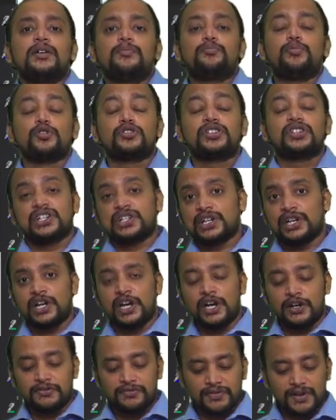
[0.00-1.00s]
possession
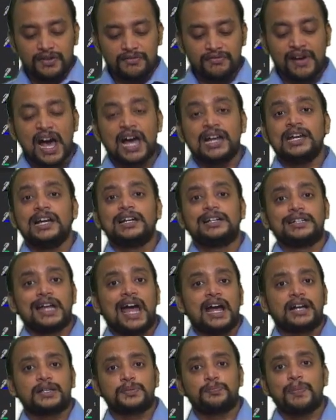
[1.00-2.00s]
of valid
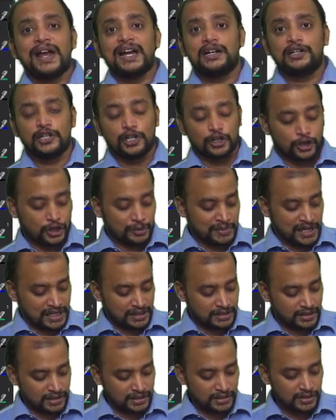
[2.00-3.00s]
tax paid document.